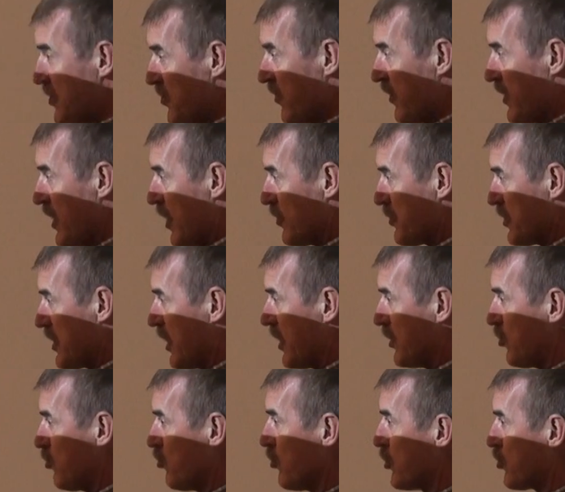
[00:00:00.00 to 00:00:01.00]
to the
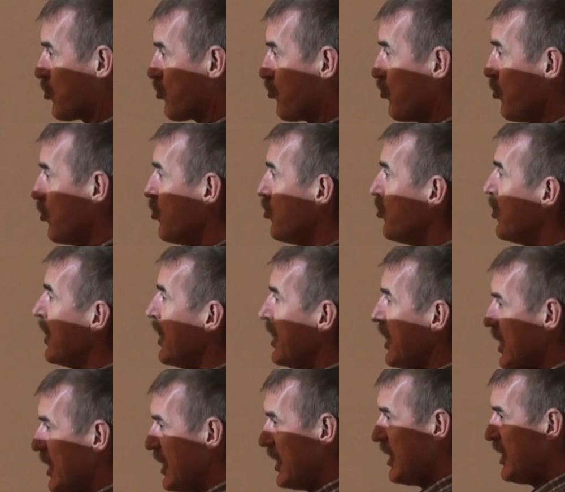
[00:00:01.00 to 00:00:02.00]
outside to a true
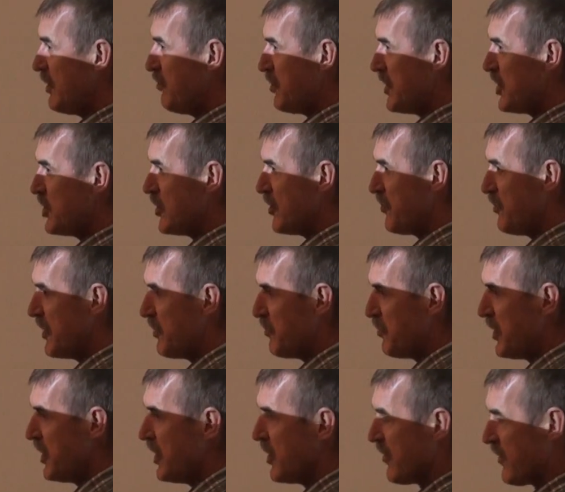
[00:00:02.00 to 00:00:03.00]
eBGP
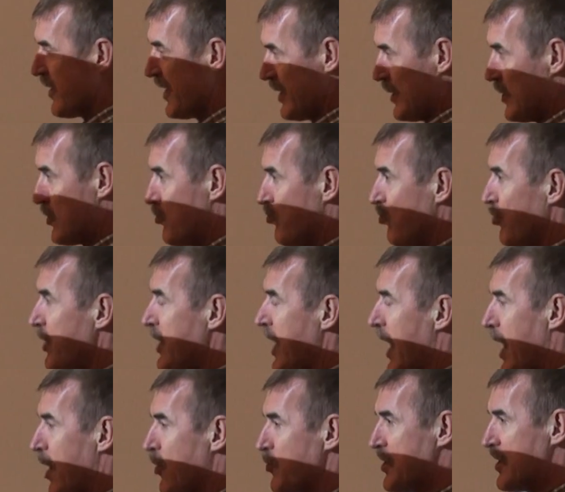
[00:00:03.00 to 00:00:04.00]
peer that is truly
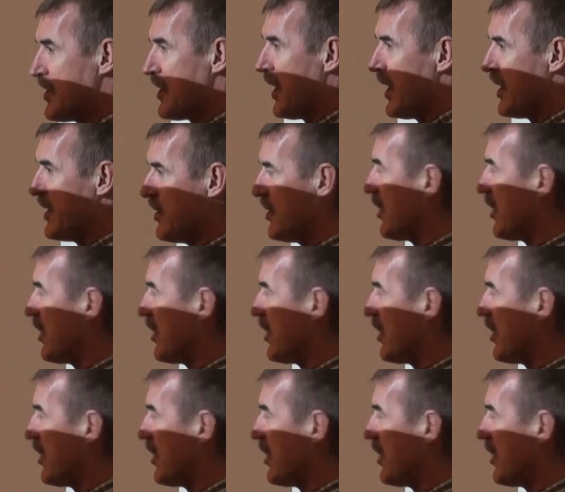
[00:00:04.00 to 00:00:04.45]
outside